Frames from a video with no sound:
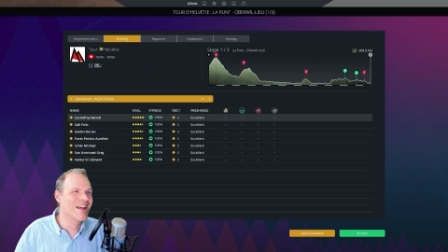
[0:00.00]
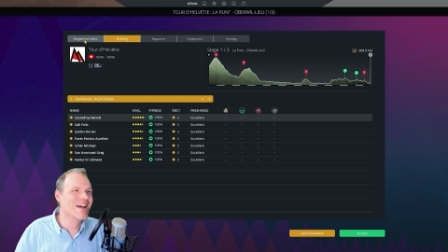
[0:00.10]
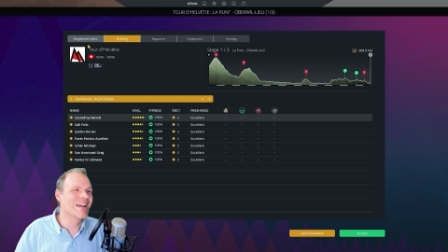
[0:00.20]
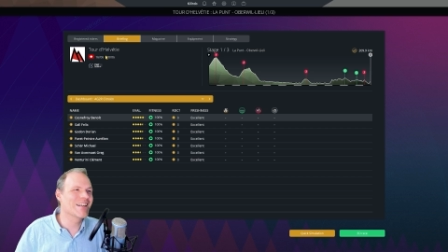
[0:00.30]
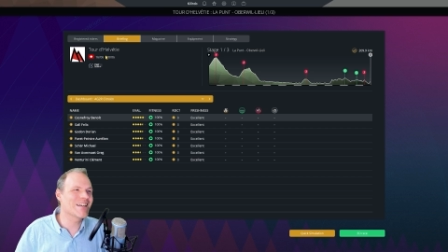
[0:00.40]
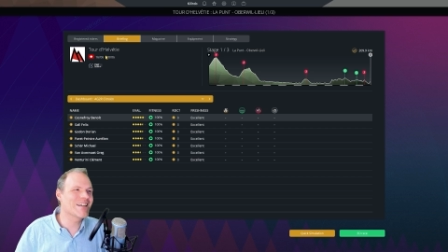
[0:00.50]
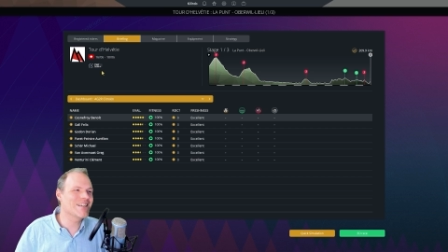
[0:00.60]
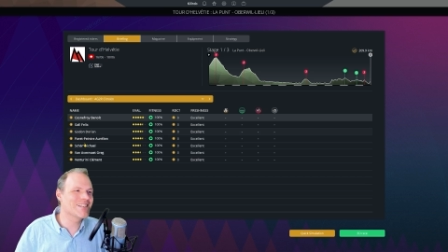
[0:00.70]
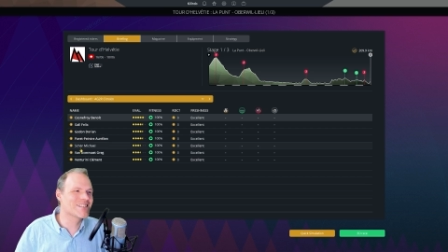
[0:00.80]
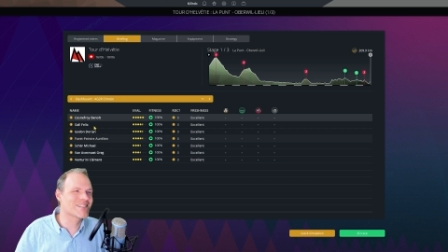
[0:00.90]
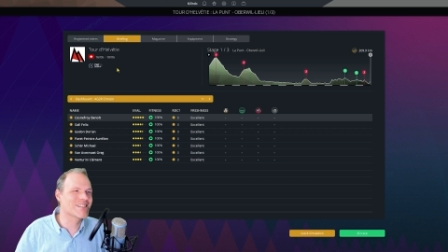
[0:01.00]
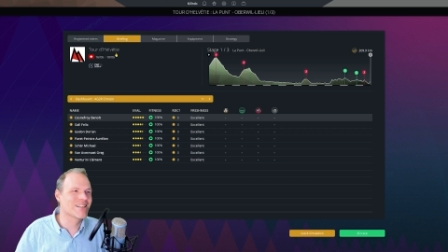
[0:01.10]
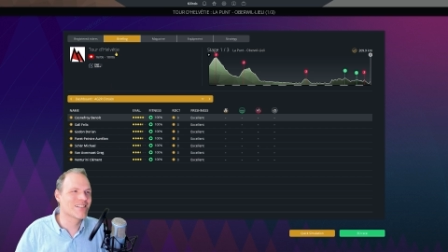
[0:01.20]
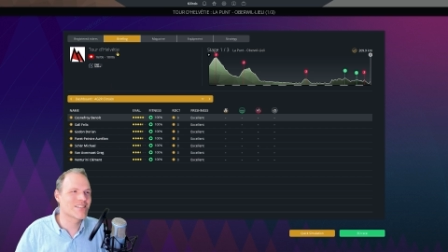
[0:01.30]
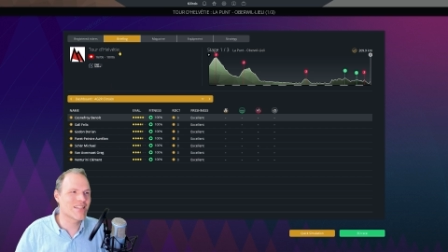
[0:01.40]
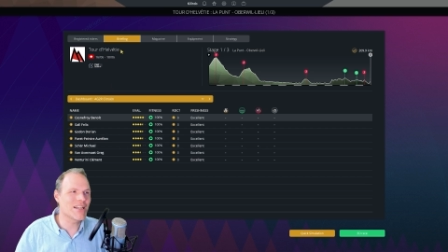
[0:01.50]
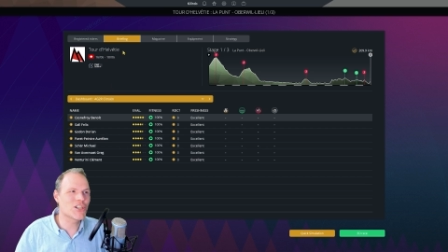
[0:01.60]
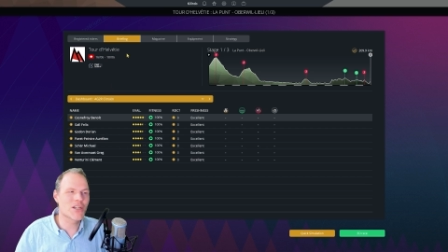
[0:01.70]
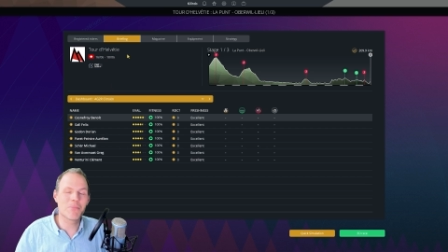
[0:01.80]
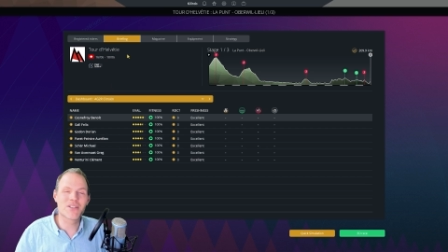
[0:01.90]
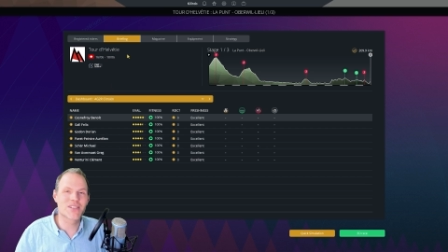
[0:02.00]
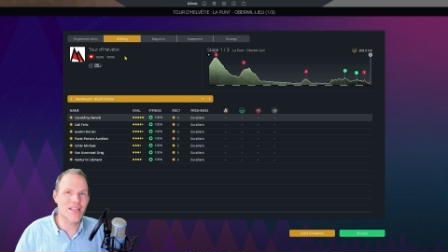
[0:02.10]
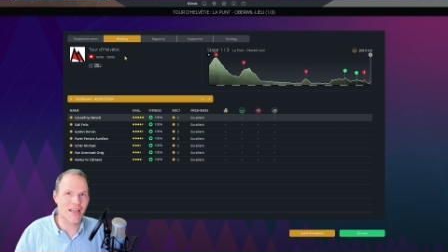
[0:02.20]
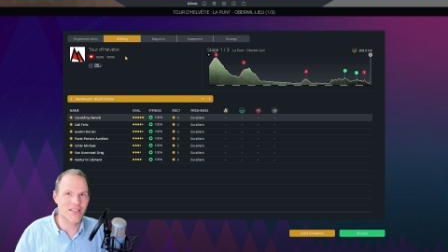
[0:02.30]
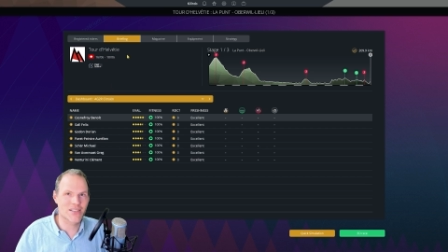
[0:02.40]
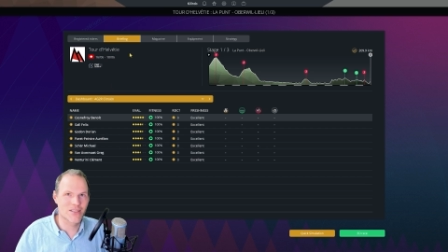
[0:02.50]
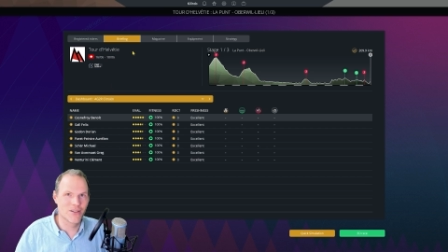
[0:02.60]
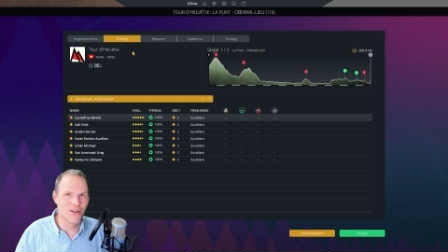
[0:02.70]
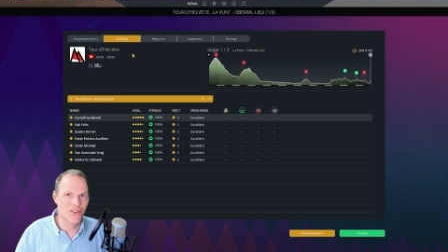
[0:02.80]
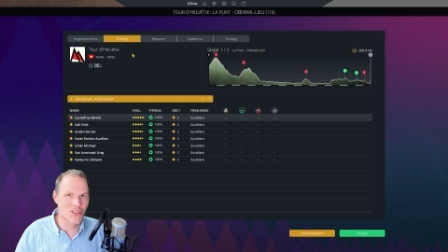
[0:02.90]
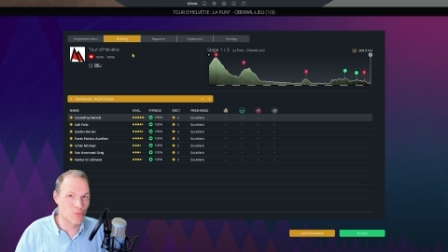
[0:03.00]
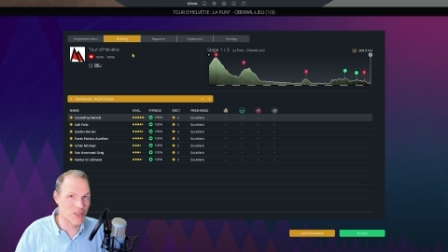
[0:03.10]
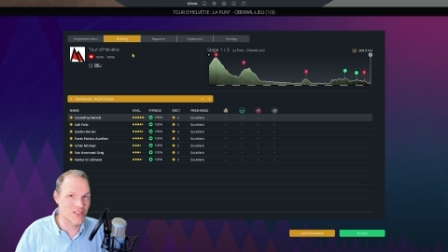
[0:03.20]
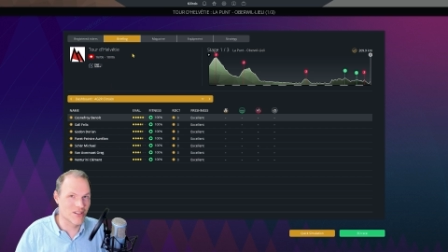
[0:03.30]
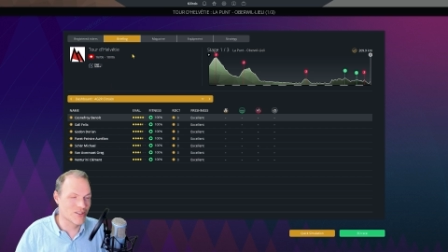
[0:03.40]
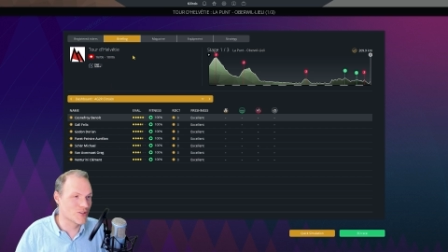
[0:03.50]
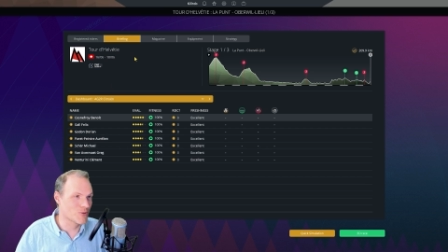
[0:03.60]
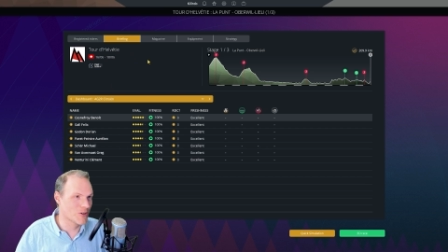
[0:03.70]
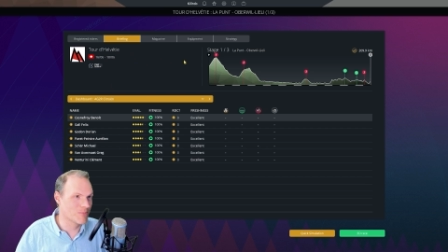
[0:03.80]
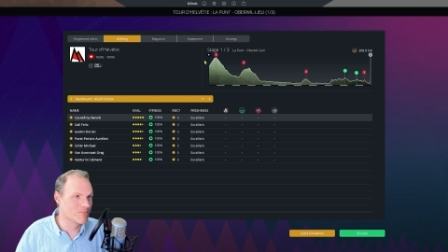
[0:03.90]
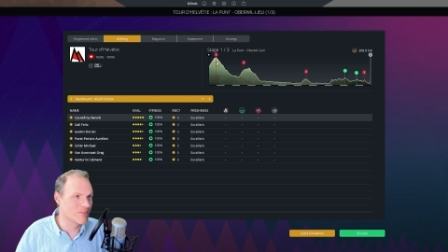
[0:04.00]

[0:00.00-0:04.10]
It is stage number 6 on the Switzerland Tour,